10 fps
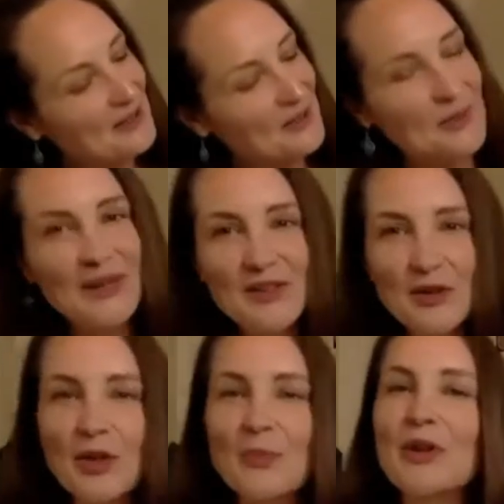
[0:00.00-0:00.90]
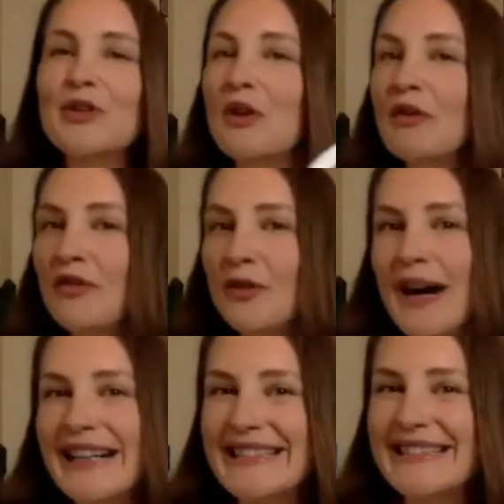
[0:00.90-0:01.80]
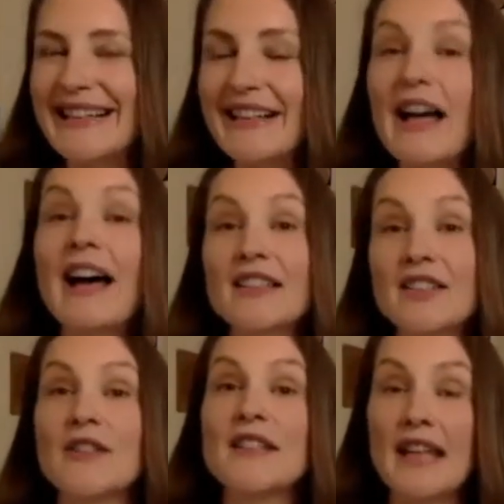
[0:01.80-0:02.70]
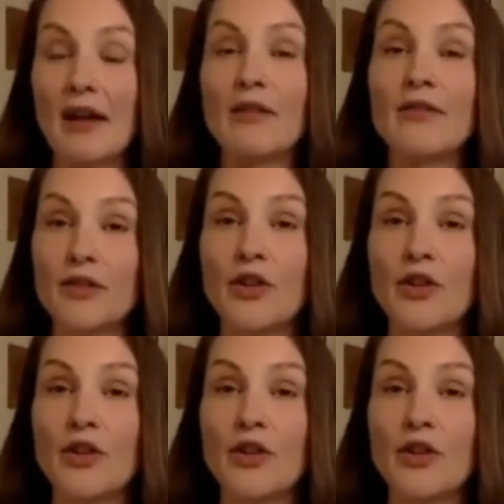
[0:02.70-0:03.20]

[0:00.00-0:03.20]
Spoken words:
we will talk about the fractal as the self,